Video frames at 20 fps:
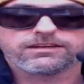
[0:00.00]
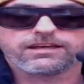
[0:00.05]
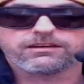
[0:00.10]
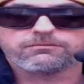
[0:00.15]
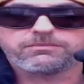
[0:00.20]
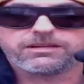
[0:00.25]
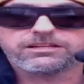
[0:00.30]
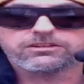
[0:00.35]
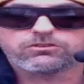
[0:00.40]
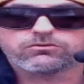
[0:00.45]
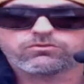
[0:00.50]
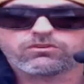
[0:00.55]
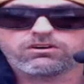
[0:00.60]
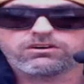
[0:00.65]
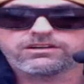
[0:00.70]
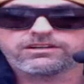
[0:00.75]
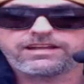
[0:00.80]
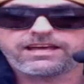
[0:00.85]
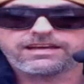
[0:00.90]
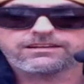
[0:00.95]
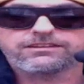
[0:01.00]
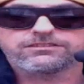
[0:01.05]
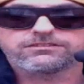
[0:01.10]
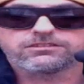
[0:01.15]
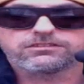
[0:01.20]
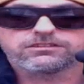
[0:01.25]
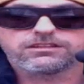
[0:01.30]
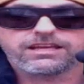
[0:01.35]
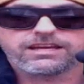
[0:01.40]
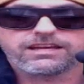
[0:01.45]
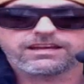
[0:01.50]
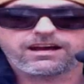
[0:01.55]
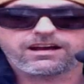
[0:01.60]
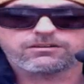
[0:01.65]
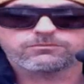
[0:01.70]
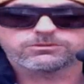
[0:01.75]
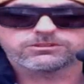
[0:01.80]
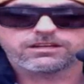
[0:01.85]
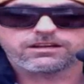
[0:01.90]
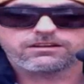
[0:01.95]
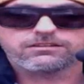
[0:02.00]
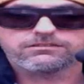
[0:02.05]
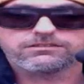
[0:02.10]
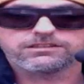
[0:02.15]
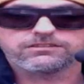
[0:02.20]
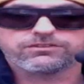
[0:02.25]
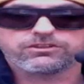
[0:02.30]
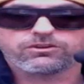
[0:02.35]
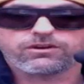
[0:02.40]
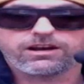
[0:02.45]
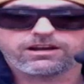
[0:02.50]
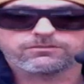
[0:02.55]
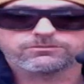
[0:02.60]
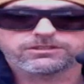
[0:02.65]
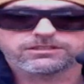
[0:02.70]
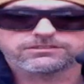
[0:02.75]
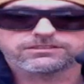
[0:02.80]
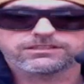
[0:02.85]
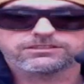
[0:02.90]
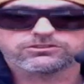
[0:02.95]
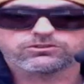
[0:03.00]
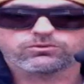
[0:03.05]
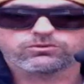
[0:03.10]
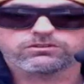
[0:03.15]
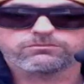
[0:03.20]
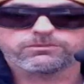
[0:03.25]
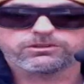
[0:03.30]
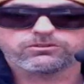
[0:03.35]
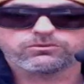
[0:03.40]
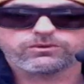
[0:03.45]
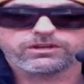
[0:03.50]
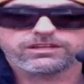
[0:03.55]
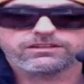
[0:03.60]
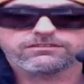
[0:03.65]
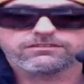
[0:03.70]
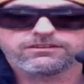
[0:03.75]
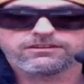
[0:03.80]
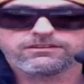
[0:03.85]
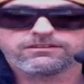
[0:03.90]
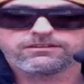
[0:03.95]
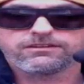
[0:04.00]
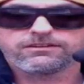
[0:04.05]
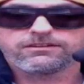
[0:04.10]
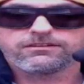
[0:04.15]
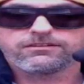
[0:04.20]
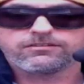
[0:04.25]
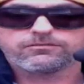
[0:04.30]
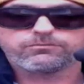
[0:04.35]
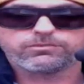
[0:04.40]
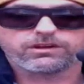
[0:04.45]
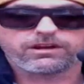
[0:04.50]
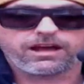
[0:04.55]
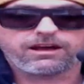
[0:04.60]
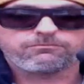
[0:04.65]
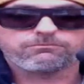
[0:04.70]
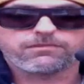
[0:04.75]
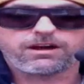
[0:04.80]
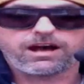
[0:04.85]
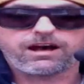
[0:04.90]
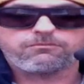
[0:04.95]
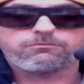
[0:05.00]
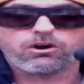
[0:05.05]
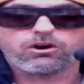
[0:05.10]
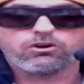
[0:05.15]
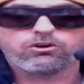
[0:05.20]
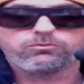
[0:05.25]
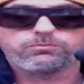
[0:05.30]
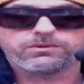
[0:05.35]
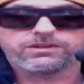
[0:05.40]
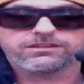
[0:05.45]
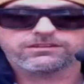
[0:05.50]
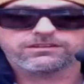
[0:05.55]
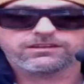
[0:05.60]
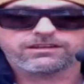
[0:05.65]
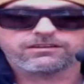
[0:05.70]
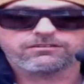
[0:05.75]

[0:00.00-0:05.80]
and make a run, and that could delay Hamza, even though Hamza said he's going to middleweight. But I'm hoping